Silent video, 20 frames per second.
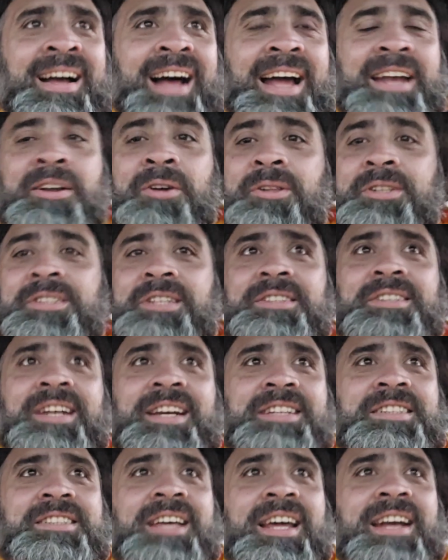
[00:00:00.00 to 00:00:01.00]
I know this is an
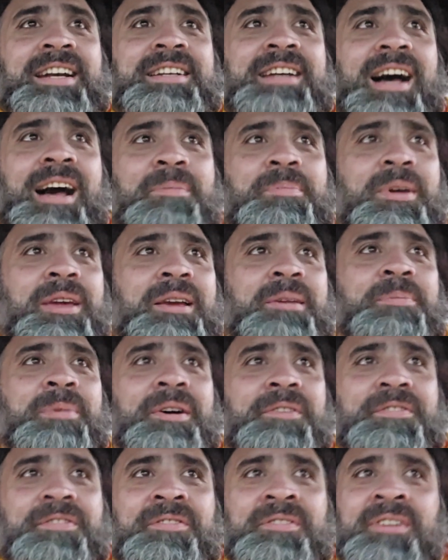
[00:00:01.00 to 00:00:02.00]
exciting topic,
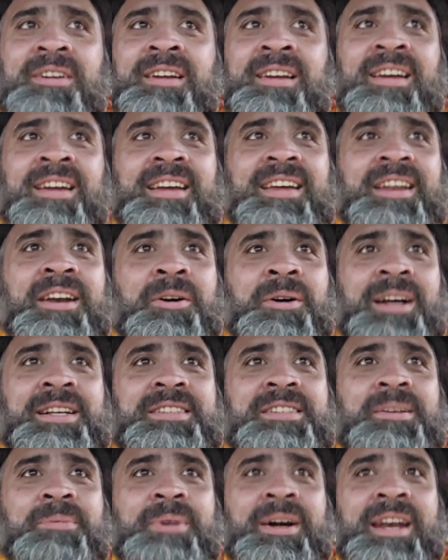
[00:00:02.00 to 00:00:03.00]
but
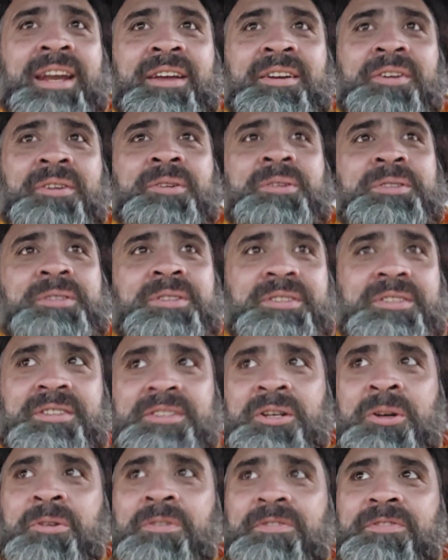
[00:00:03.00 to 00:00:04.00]
as somebody who's
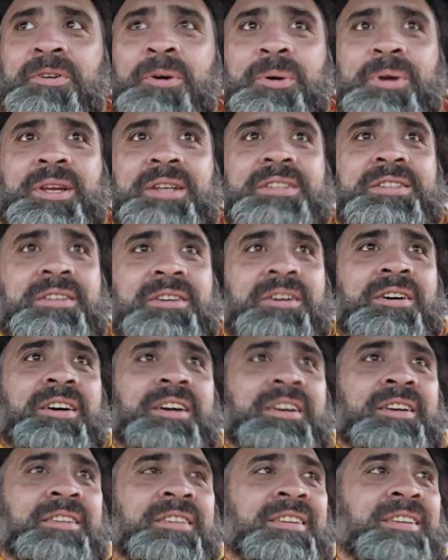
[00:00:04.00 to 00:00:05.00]
so focused
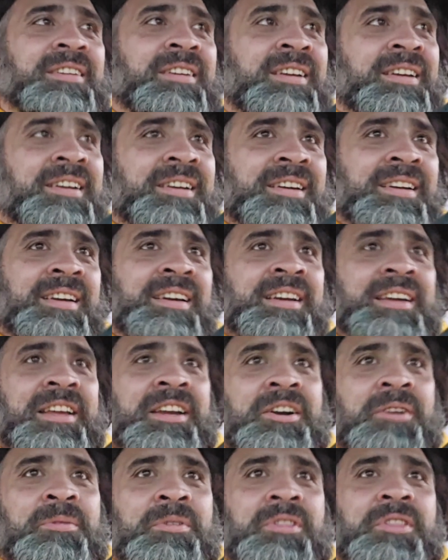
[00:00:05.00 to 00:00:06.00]
on
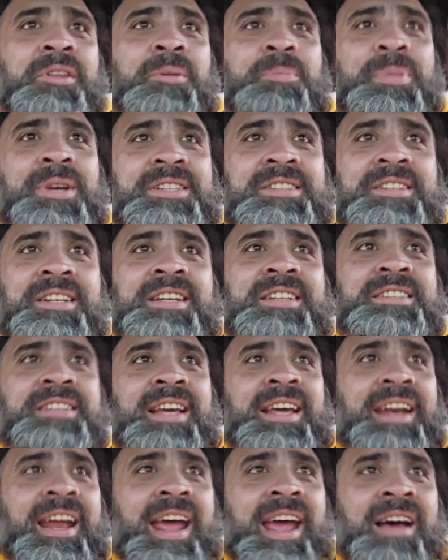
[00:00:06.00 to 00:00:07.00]
the business
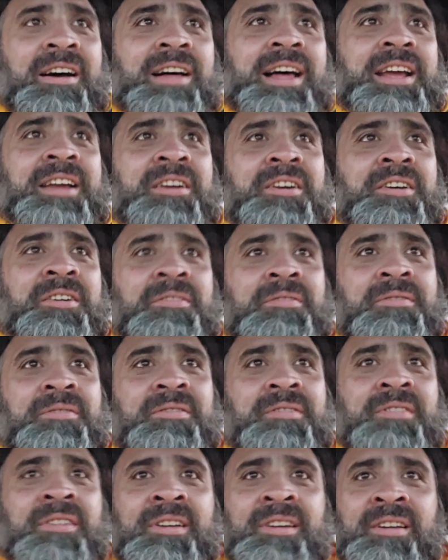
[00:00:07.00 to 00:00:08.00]
and how I could
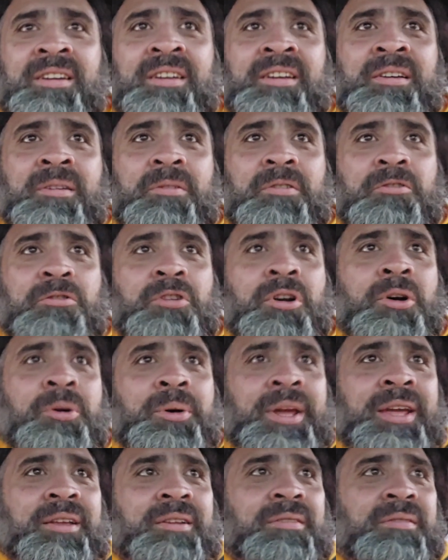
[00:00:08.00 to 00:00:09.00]
grow
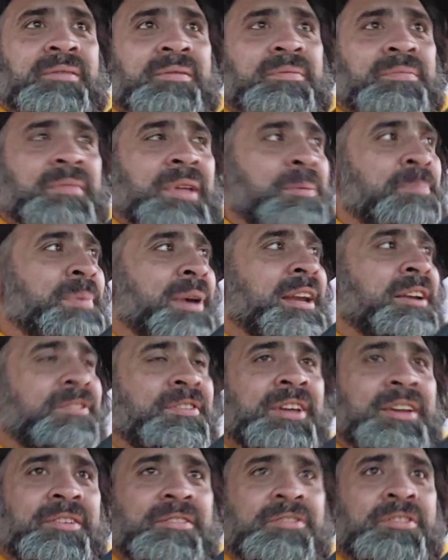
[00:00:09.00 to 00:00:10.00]
it and
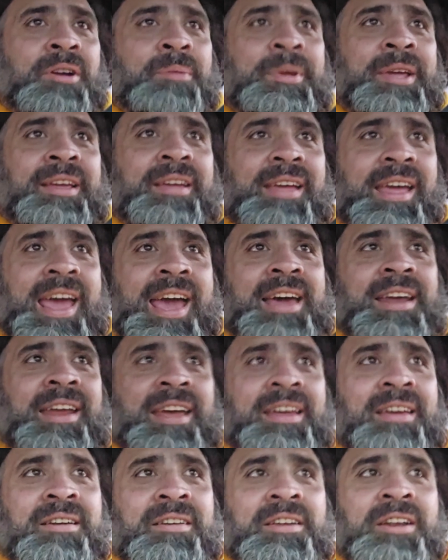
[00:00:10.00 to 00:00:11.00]
benefit from it at
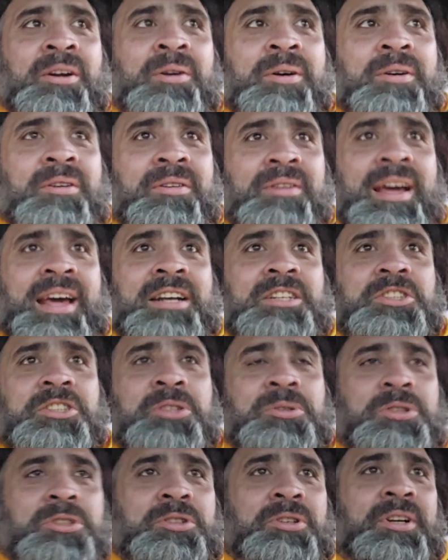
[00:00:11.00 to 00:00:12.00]
a
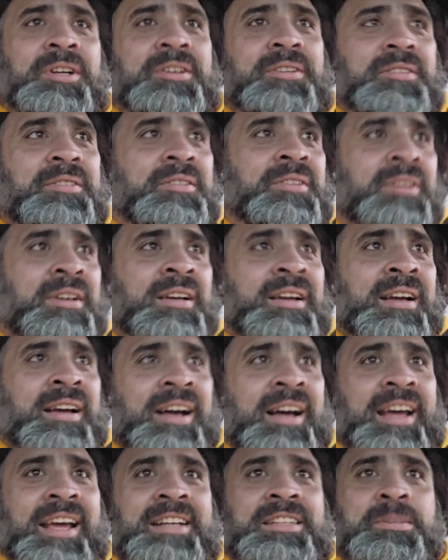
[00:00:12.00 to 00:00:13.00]
shoestring
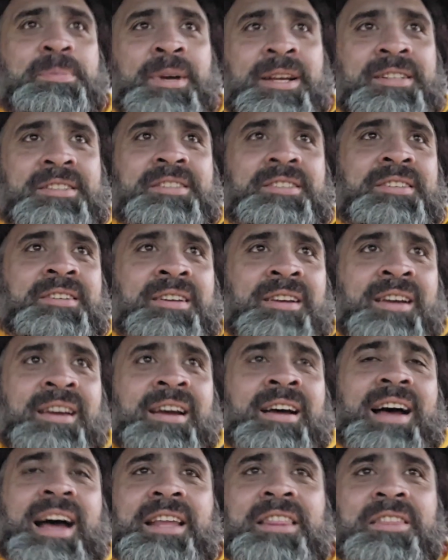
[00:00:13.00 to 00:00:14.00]
expense,
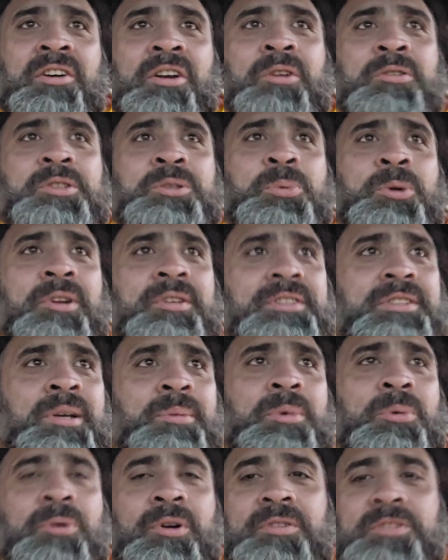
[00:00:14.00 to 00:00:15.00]
I thought it was
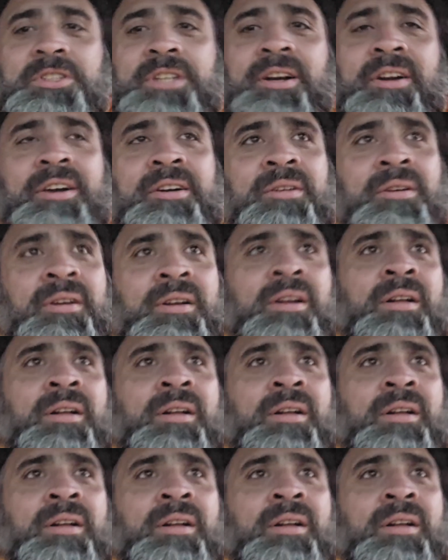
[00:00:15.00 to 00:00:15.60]
something worth sharing.